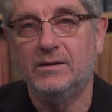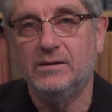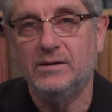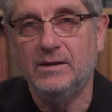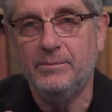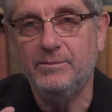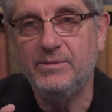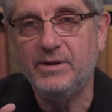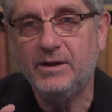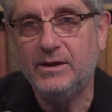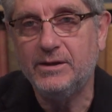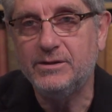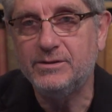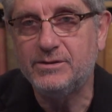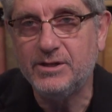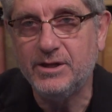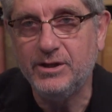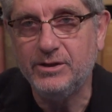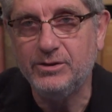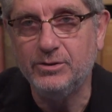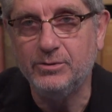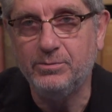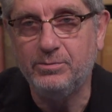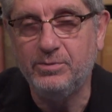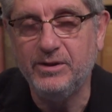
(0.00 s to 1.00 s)
Let me
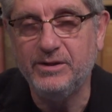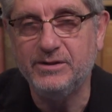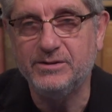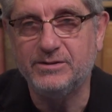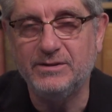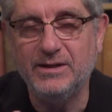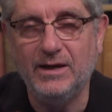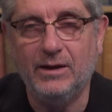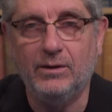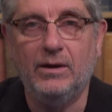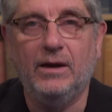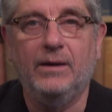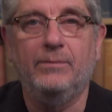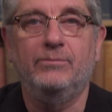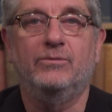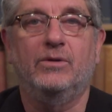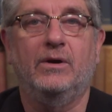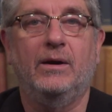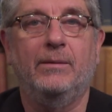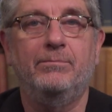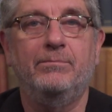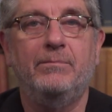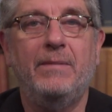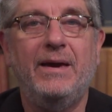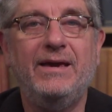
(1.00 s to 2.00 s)
continue, please. Now,
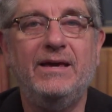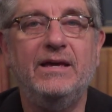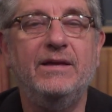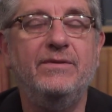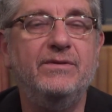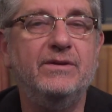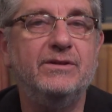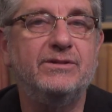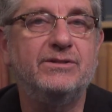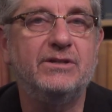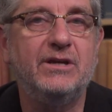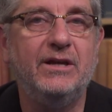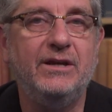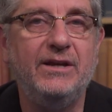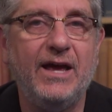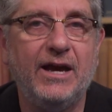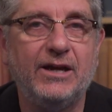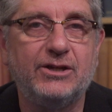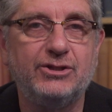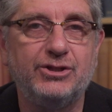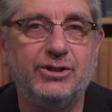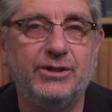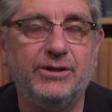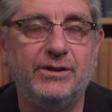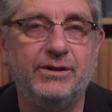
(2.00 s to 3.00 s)
I'm making this
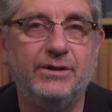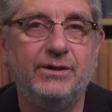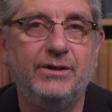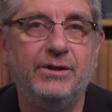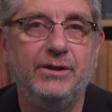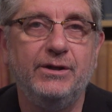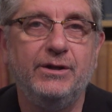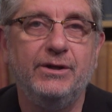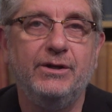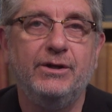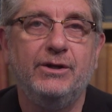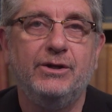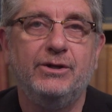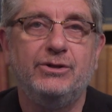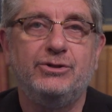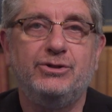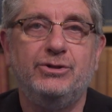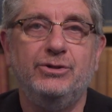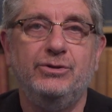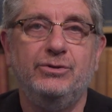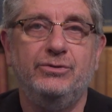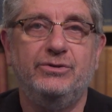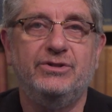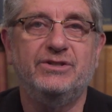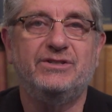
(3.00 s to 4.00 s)
connection
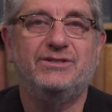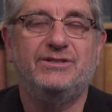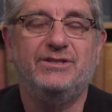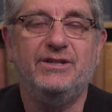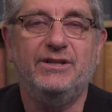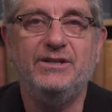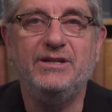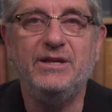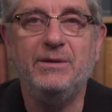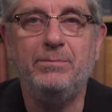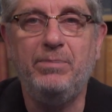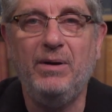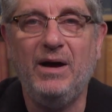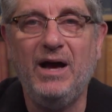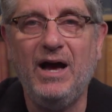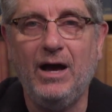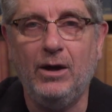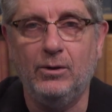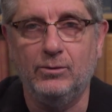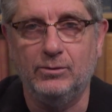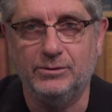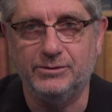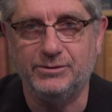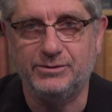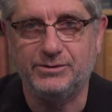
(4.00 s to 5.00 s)
to the Sidney
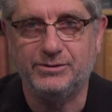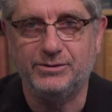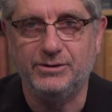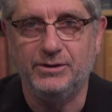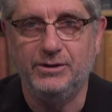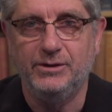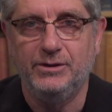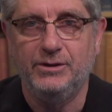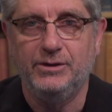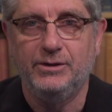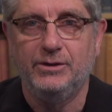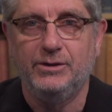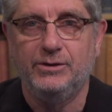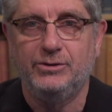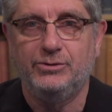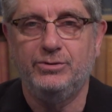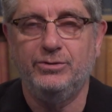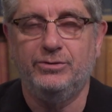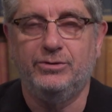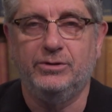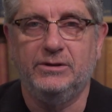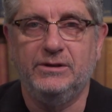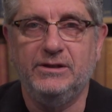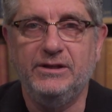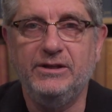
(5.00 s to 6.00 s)
Powells,
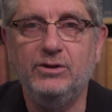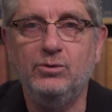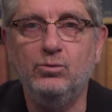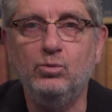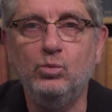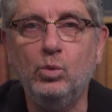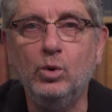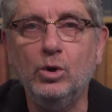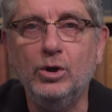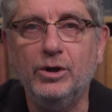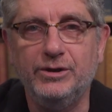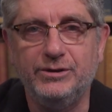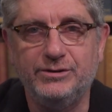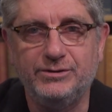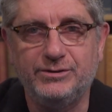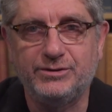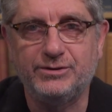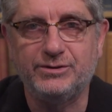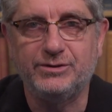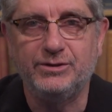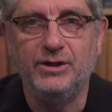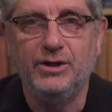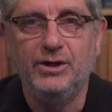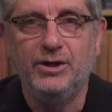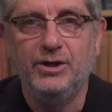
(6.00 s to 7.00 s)
to the Lynn
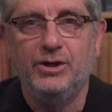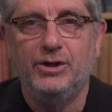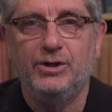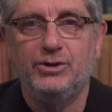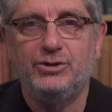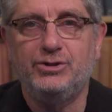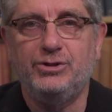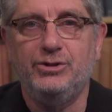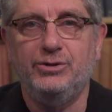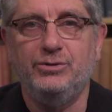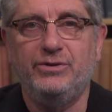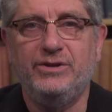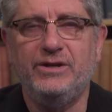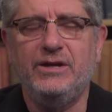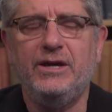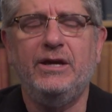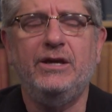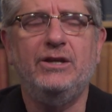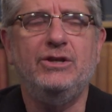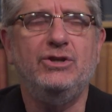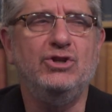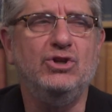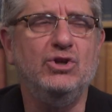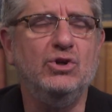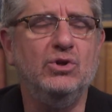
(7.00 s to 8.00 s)
Woods, to the
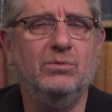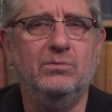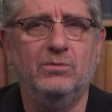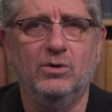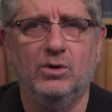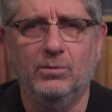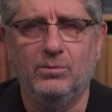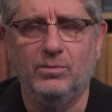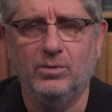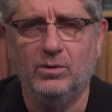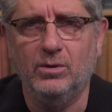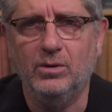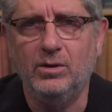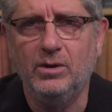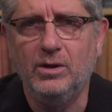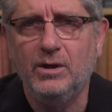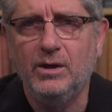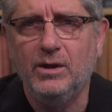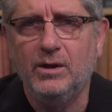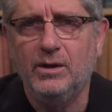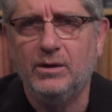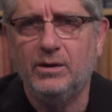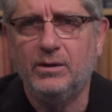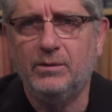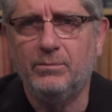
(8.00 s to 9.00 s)
innumerable
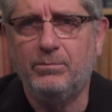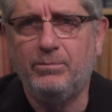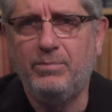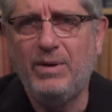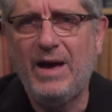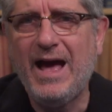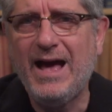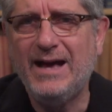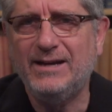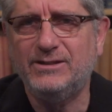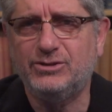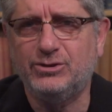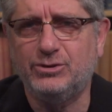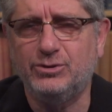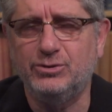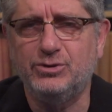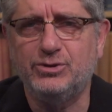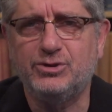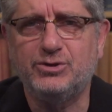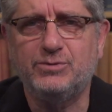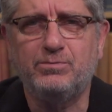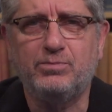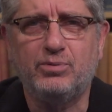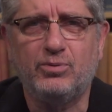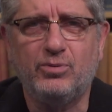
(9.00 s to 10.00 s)

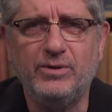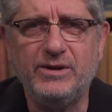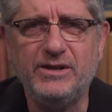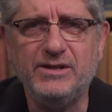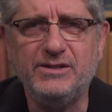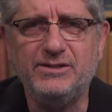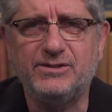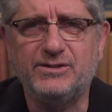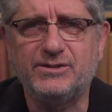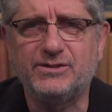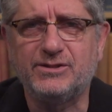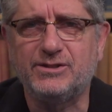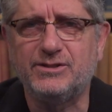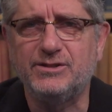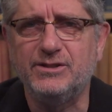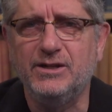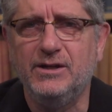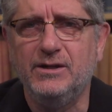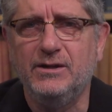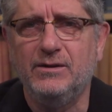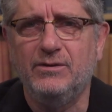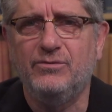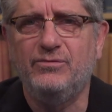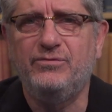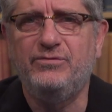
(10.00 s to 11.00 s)
pastors, priests,
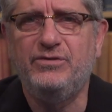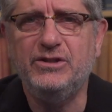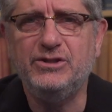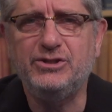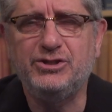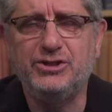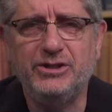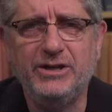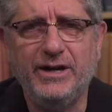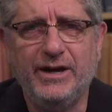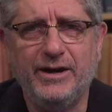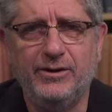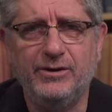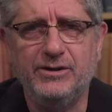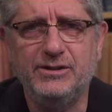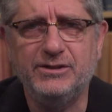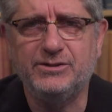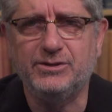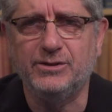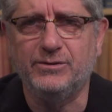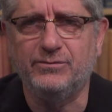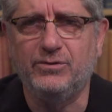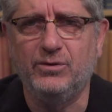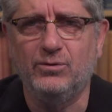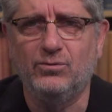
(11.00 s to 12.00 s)

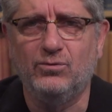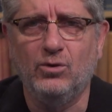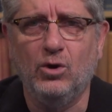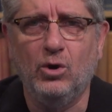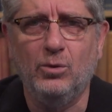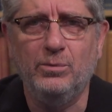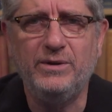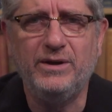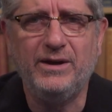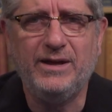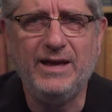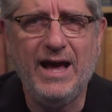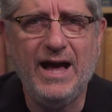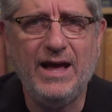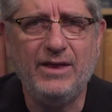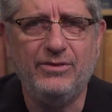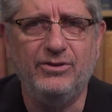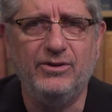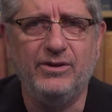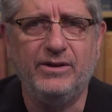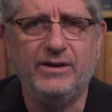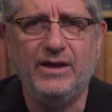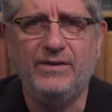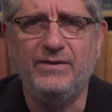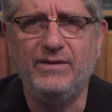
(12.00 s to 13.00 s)
visionaries of the Roman
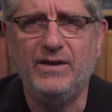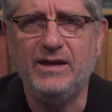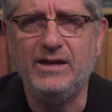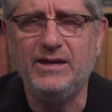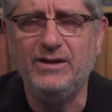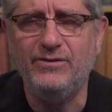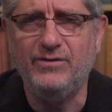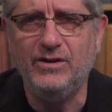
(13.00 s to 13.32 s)
Catholic and the